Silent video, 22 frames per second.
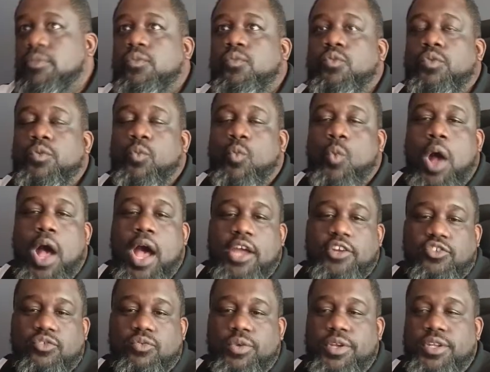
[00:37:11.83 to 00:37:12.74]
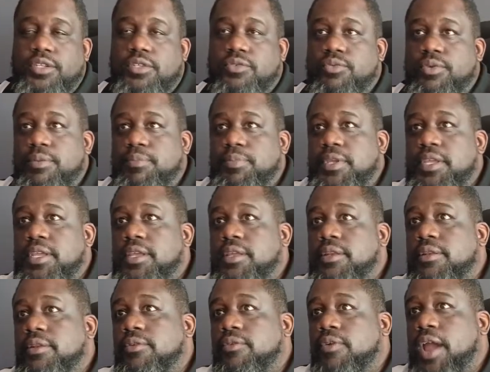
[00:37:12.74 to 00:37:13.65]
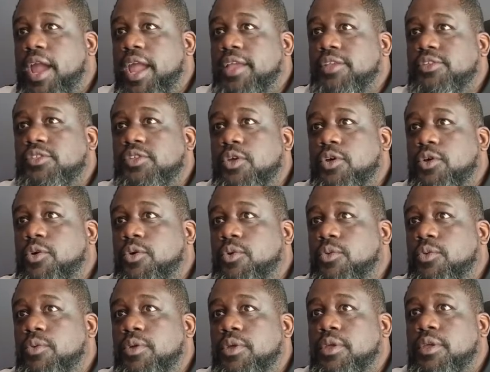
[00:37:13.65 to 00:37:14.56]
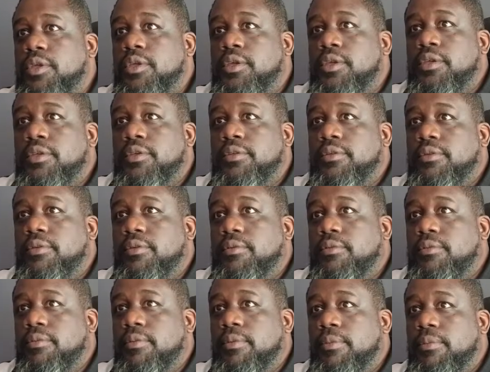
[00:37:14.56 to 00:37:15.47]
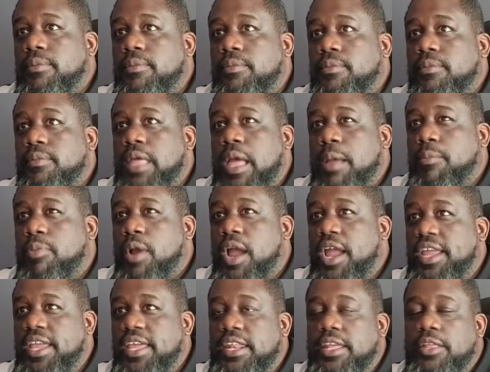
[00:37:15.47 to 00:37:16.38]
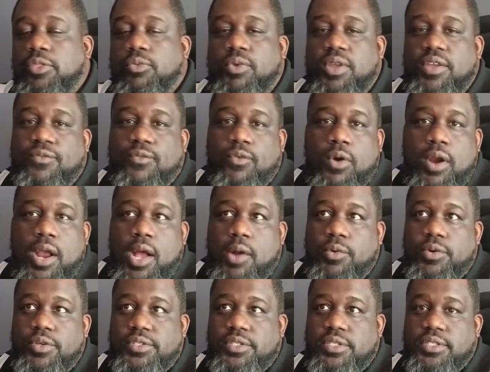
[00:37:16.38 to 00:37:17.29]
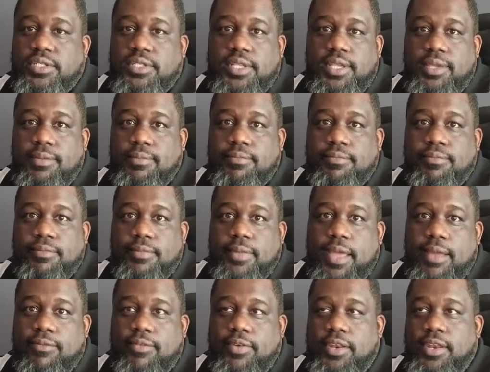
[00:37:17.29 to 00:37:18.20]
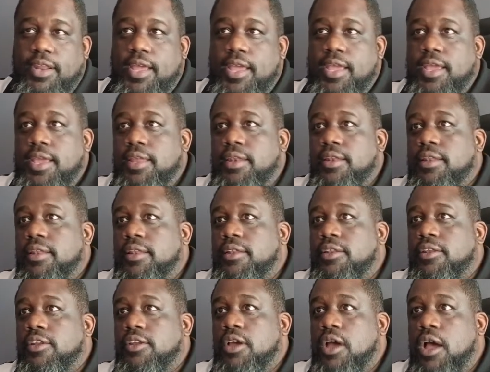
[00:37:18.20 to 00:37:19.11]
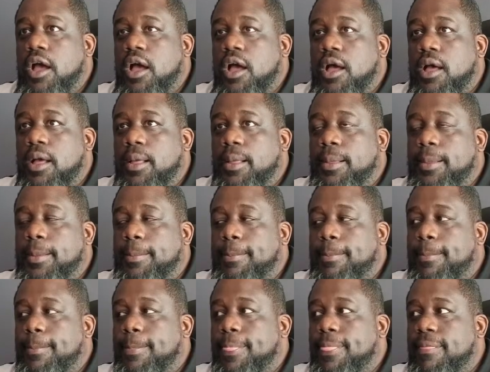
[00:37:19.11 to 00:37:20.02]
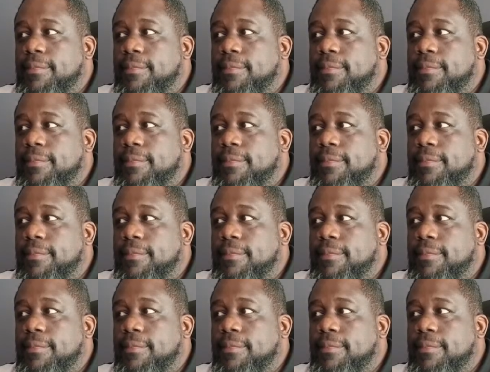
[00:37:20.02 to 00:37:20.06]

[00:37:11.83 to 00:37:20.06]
wash, rinse, repeat. Right, so I'm probably getting 3, 4 hours of sleep every night. Um,